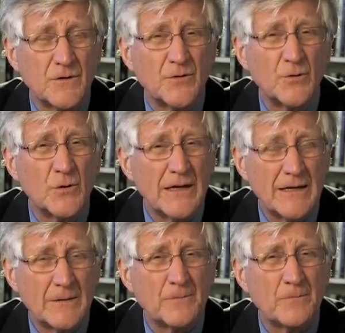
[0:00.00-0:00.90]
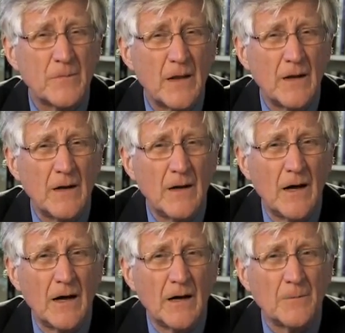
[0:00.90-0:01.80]
too late.
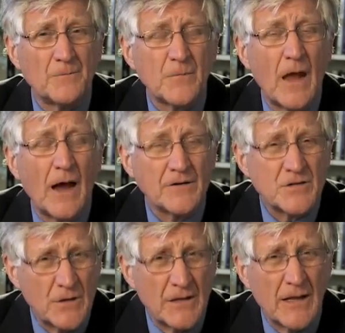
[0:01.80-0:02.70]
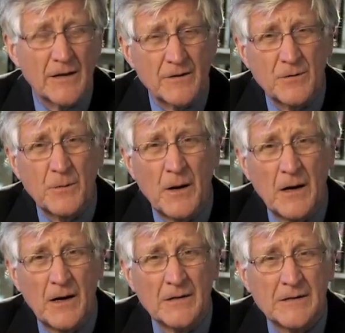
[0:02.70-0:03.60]
I saw that at 3
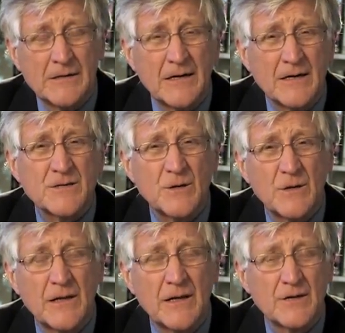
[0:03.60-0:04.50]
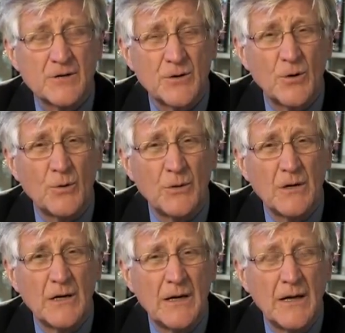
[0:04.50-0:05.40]
Mile Island, and I saw that at
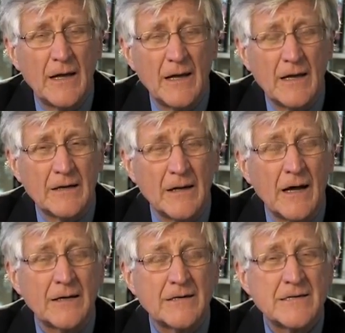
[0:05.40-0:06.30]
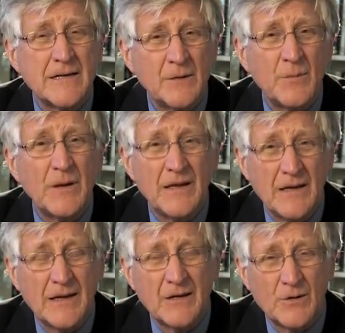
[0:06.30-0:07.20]
Chernobyl, and I see it
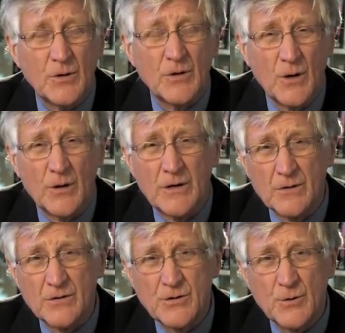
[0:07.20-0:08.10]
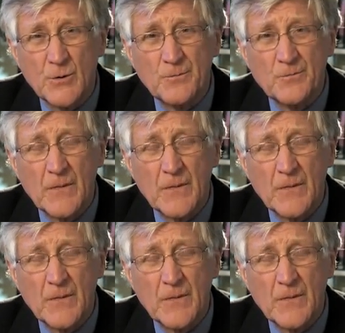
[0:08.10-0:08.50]
beginning to occur here too.